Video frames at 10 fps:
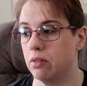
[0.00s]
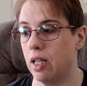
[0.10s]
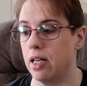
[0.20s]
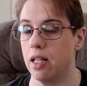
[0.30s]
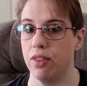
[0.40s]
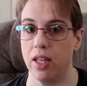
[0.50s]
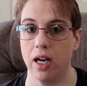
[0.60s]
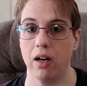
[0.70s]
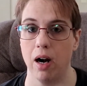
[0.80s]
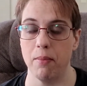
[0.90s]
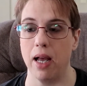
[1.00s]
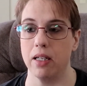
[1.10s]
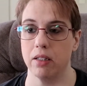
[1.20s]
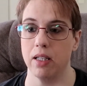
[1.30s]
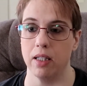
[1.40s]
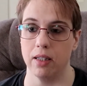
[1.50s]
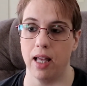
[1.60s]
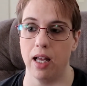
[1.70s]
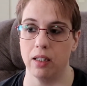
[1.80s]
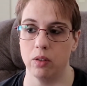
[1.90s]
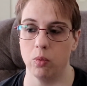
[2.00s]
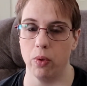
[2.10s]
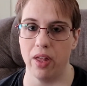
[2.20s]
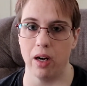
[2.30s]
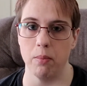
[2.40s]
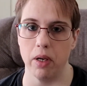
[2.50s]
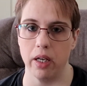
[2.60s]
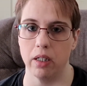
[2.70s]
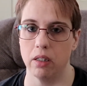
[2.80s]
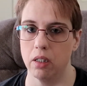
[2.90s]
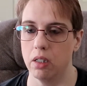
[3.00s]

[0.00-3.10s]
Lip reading: and eat there, I might get that without a bun.